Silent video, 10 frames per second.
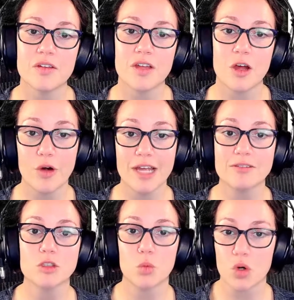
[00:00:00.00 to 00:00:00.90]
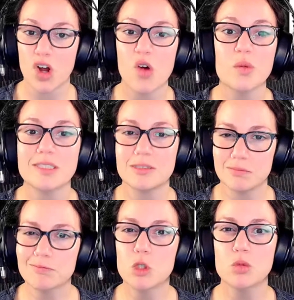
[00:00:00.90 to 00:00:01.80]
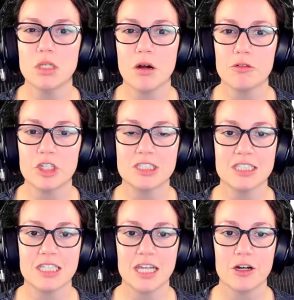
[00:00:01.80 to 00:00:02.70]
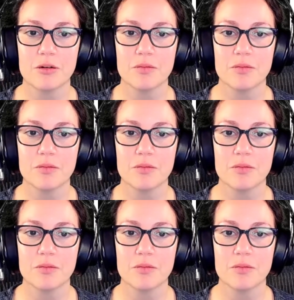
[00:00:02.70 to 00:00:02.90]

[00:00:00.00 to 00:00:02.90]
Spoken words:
All right, so we're always using our reasoning there.